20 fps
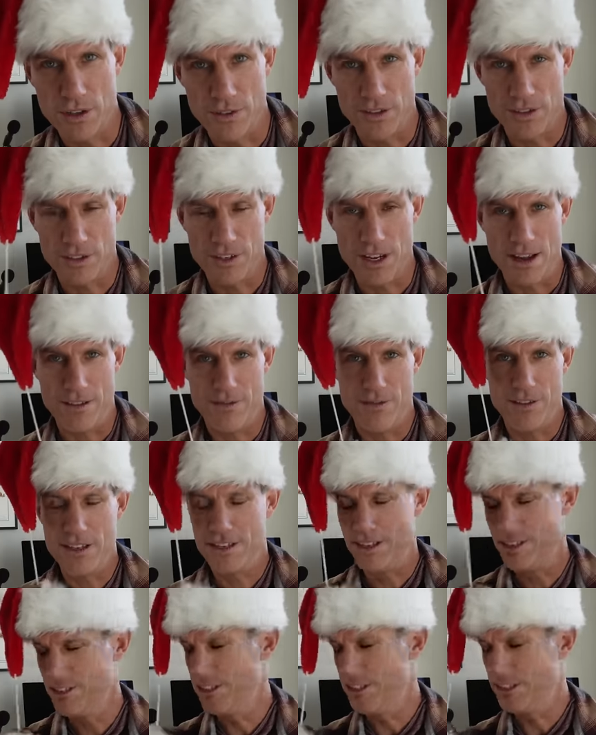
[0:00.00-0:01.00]
of stuff.
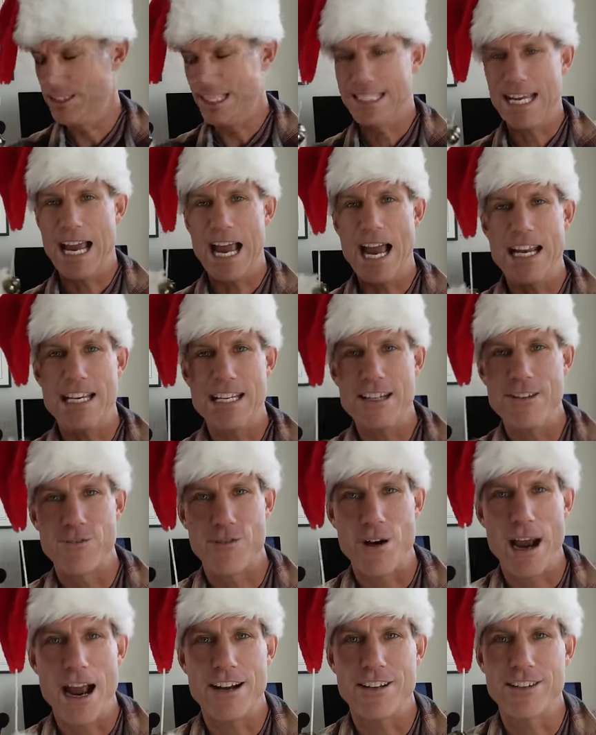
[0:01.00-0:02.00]
This is just a tiny
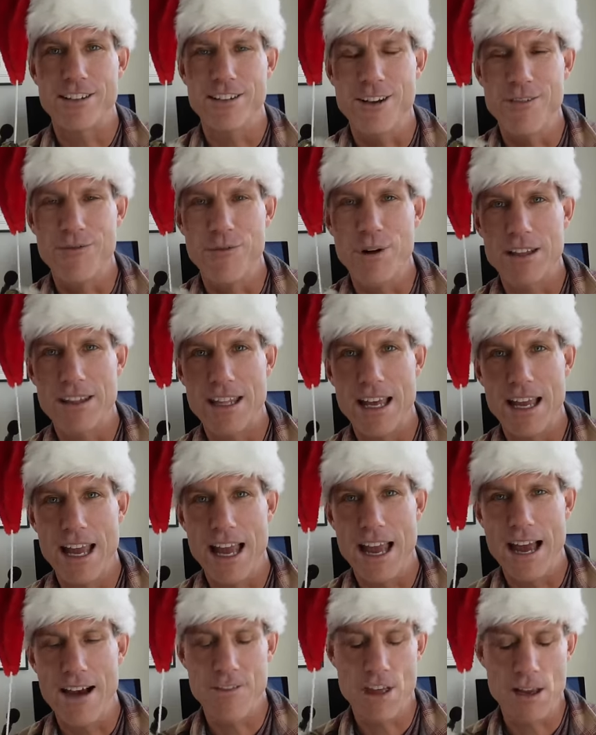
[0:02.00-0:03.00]
fraction of what they
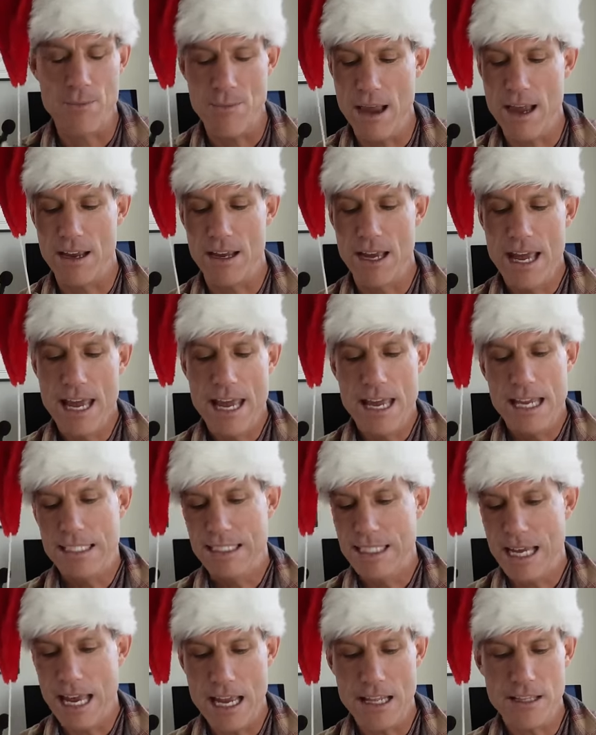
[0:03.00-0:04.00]
have. They make
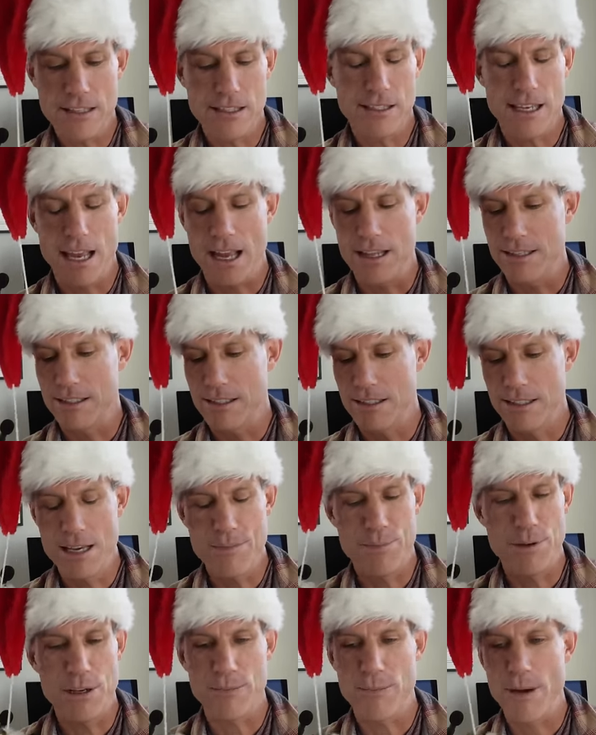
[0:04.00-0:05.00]
tents and
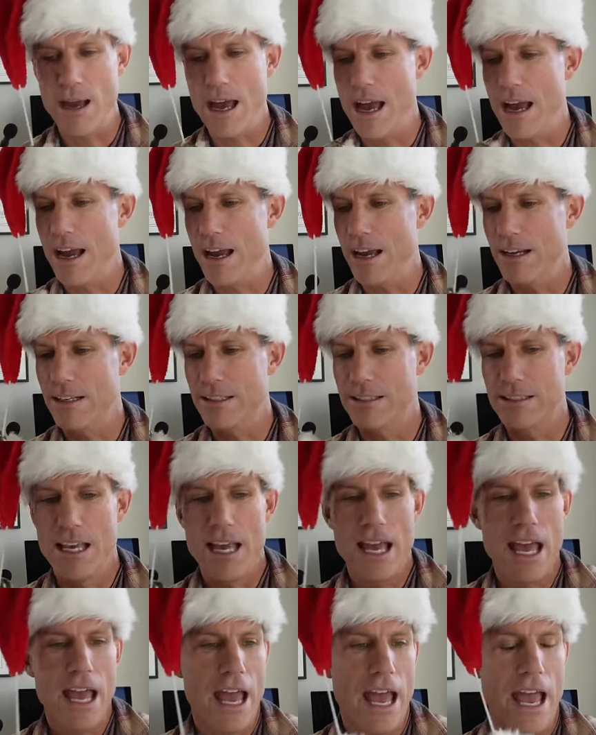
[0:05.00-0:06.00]
sleeping bags
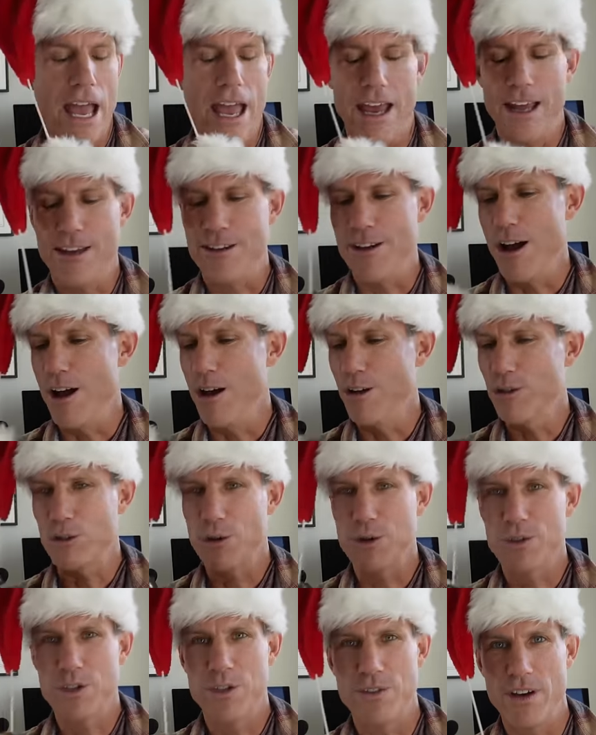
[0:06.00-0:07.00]
and all
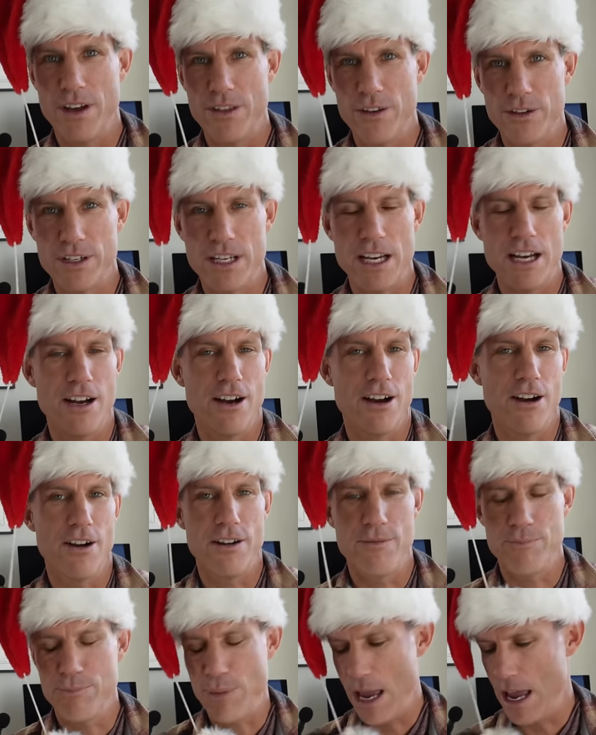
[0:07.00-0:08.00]
sorts of other gear
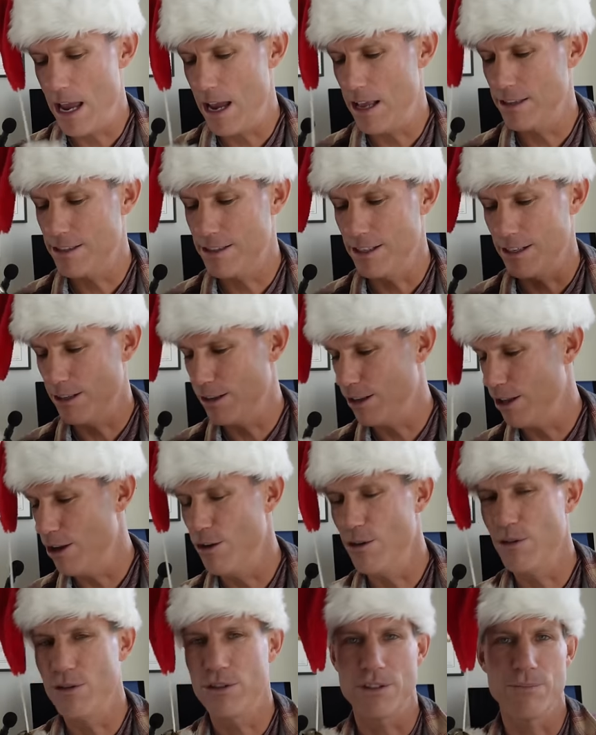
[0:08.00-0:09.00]
and pants and
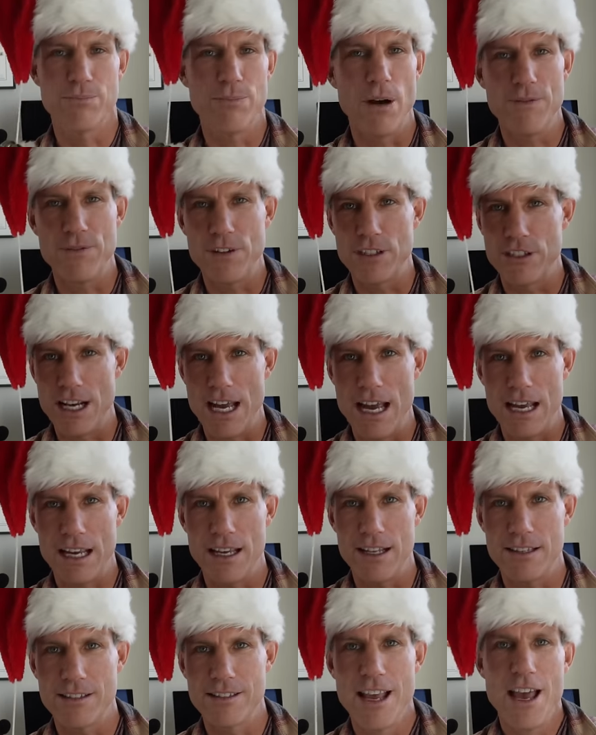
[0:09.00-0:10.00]
clothes and puffy
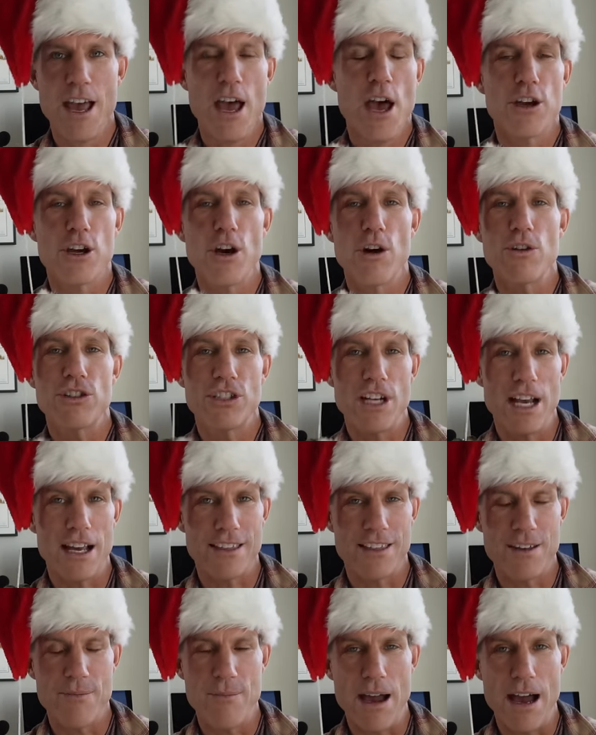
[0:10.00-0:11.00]
jackets. Go
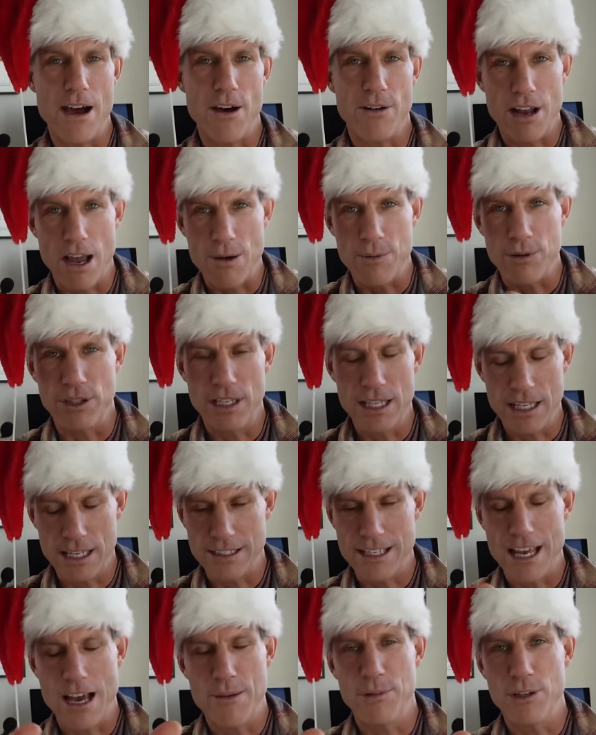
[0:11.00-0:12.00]
check them out. I will link
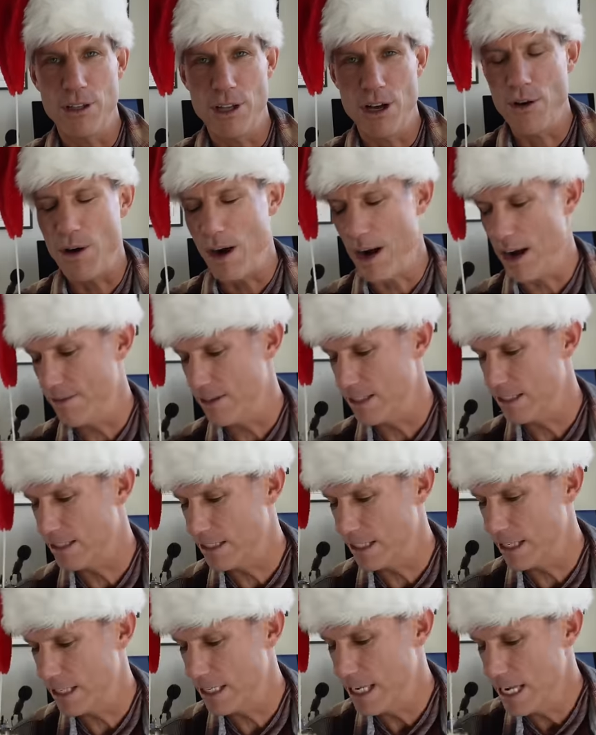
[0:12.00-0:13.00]
it down below,
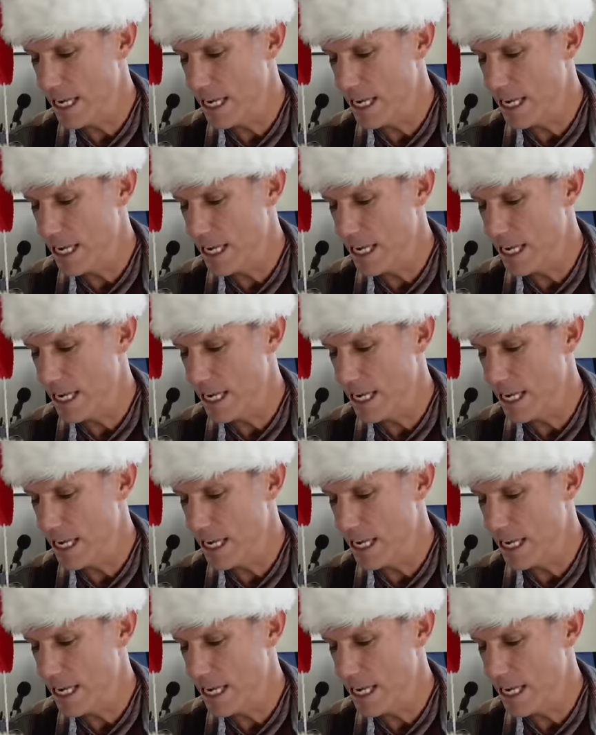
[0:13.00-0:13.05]
obviously.